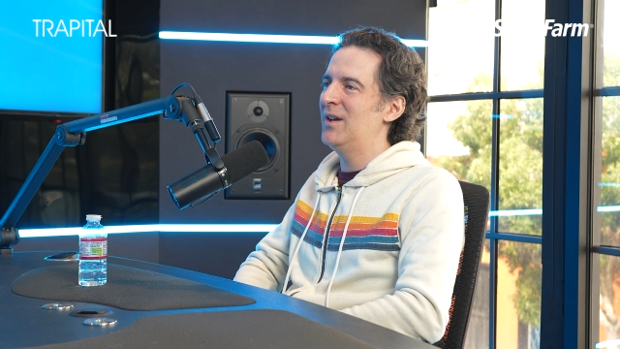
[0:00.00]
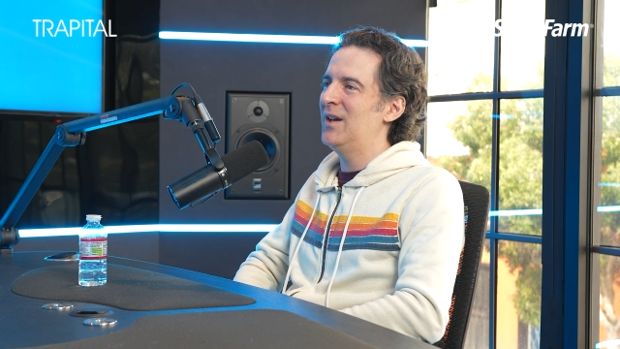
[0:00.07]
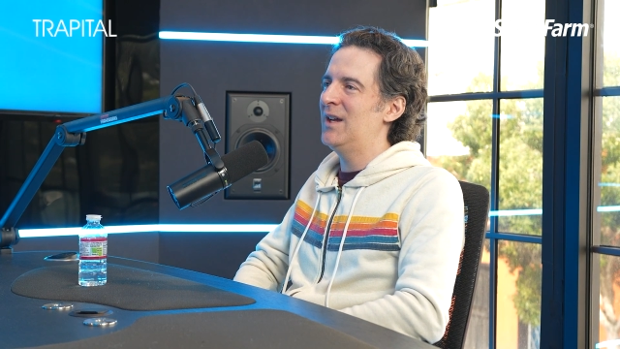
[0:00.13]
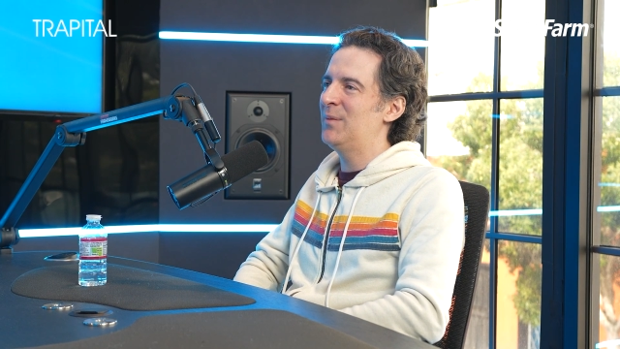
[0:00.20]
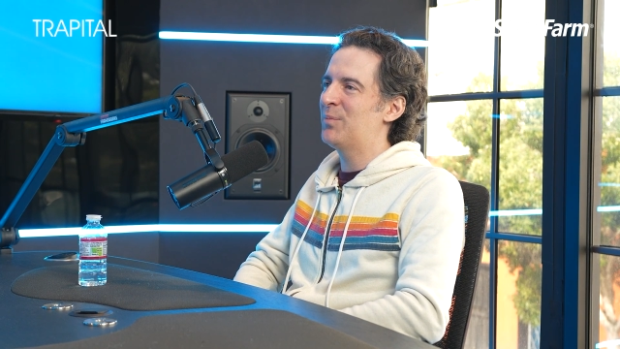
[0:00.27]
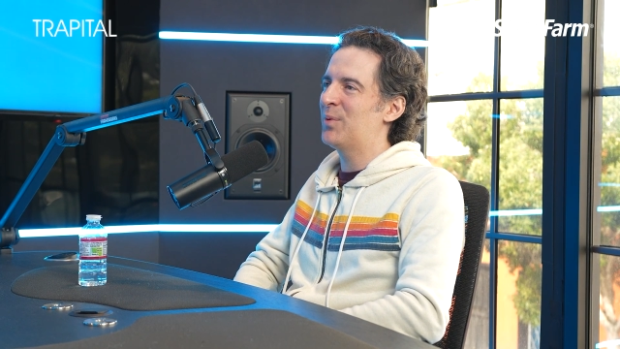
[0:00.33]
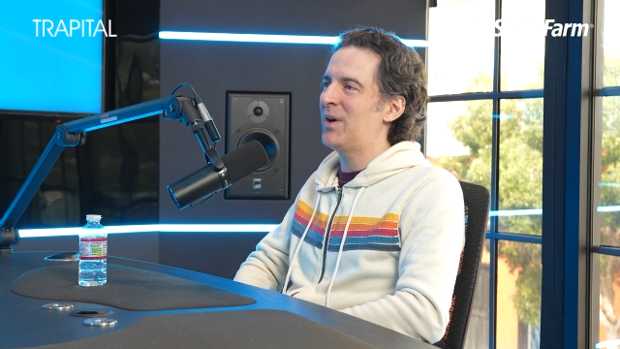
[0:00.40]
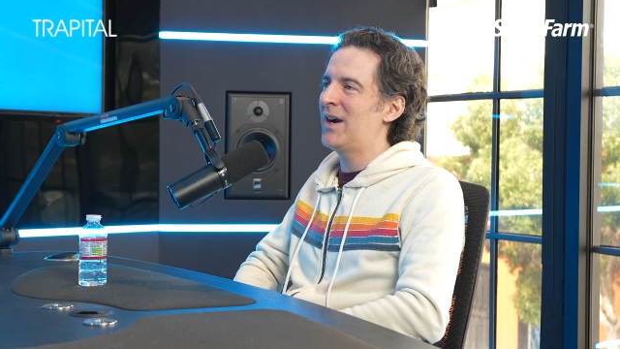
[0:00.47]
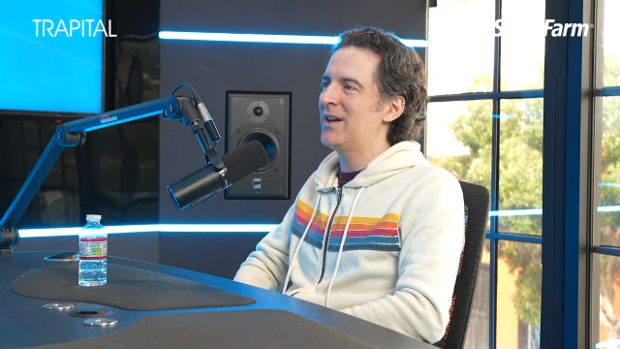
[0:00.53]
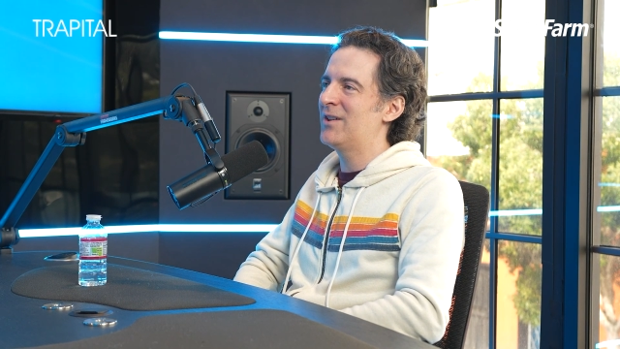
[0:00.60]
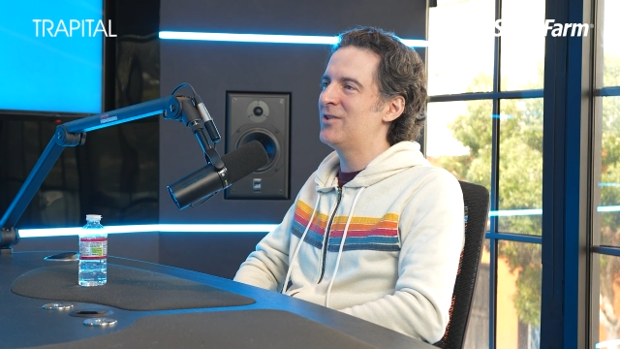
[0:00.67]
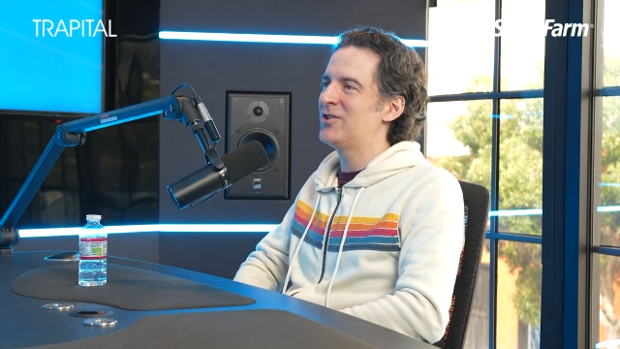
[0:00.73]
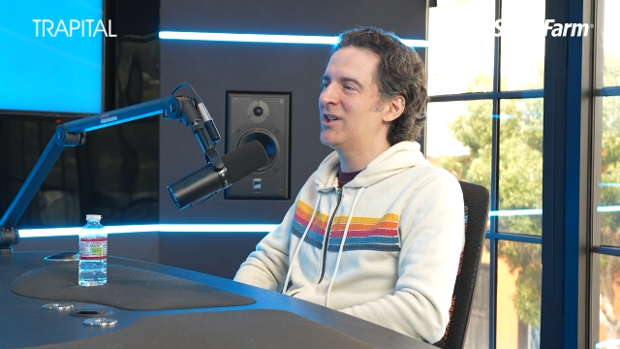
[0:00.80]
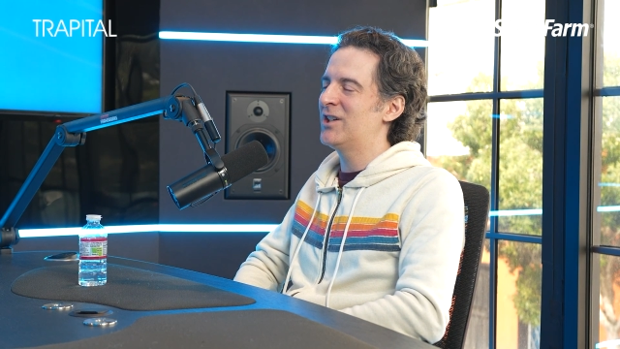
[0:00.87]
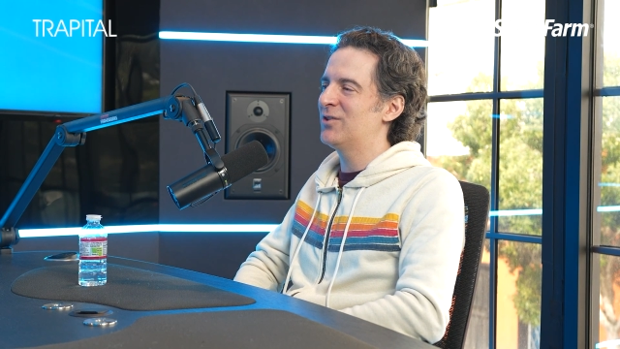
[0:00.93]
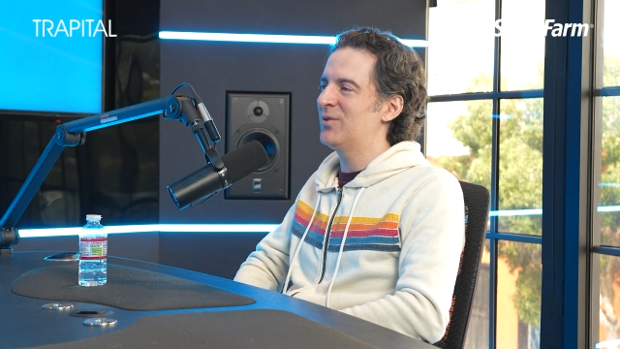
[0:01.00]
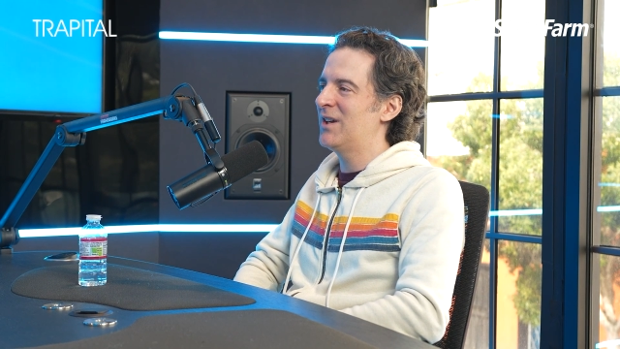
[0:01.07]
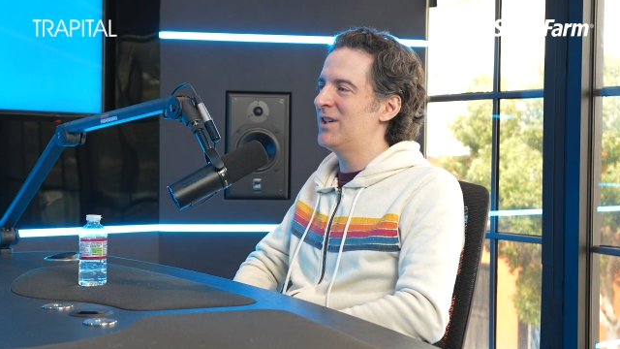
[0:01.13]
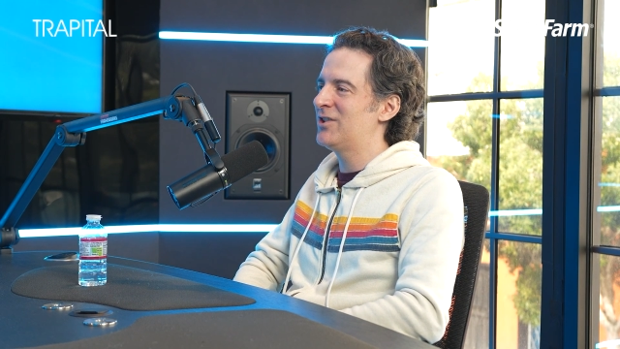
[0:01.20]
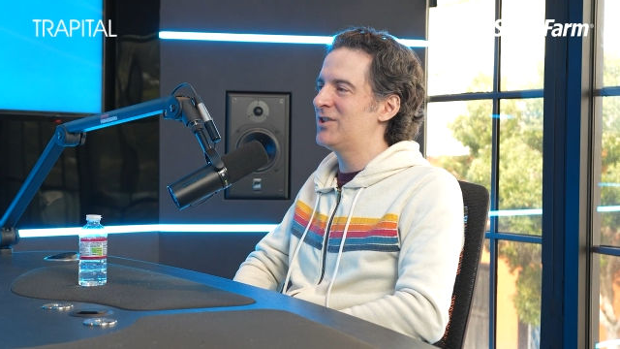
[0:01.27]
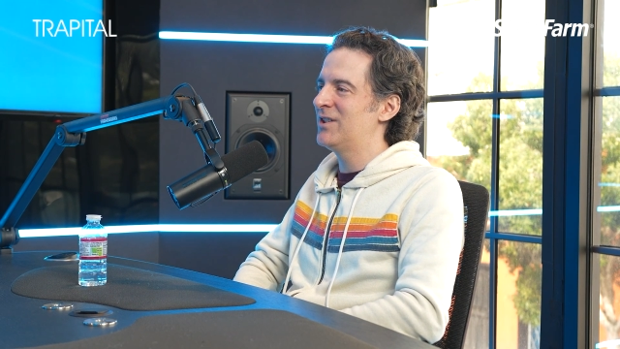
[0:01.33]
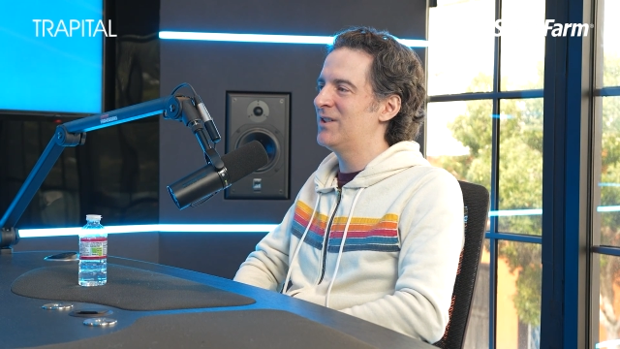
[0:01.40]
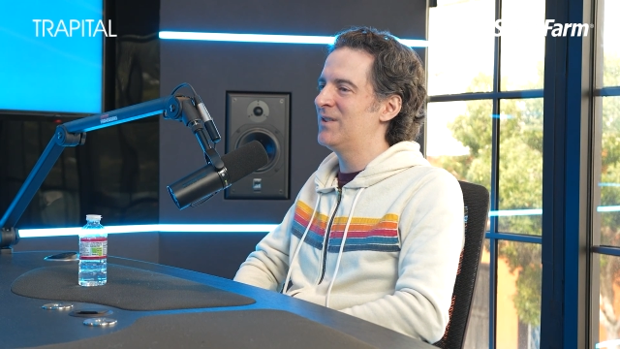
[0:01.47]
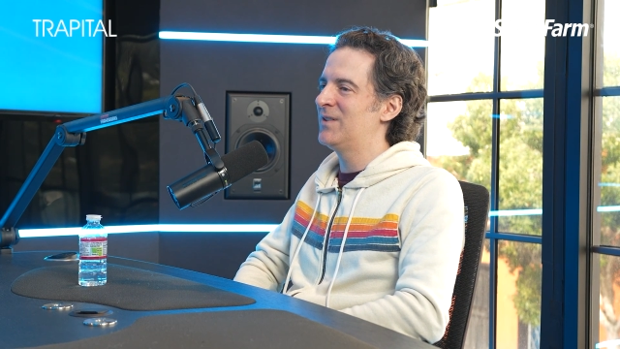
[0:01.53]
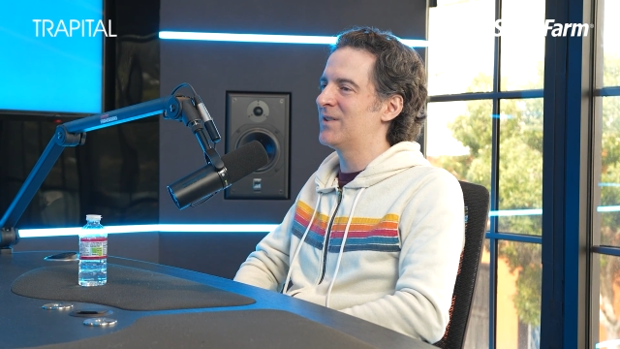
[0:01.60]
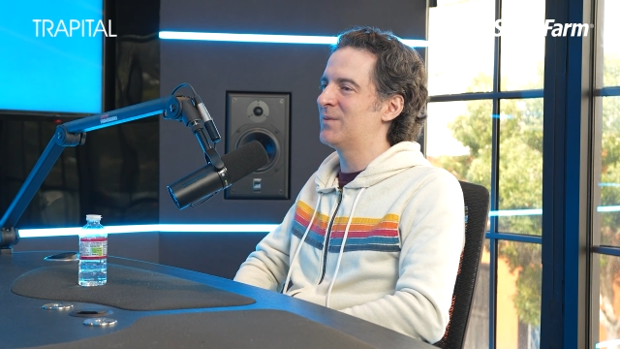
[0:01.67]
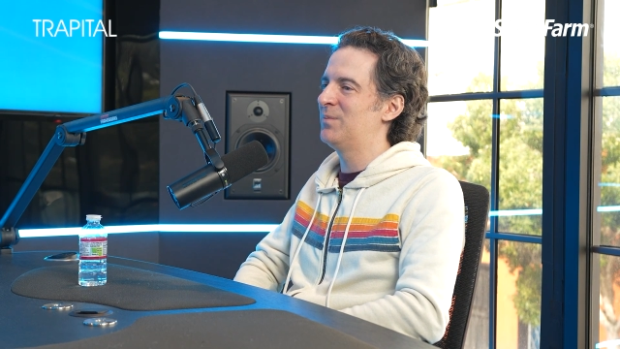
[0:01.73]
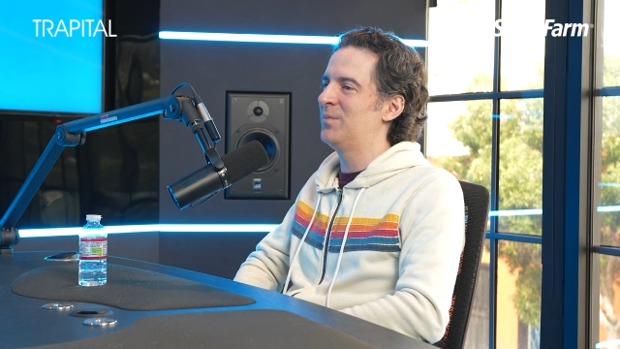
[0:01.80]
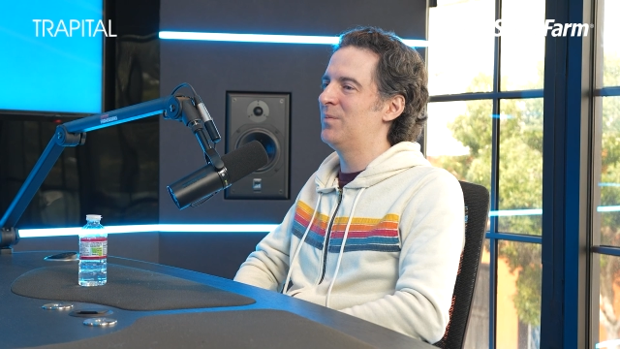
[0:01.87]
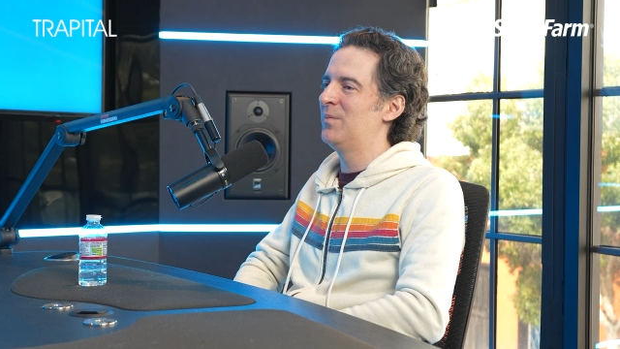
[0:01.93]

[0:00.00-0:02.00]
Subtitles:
a prior generation's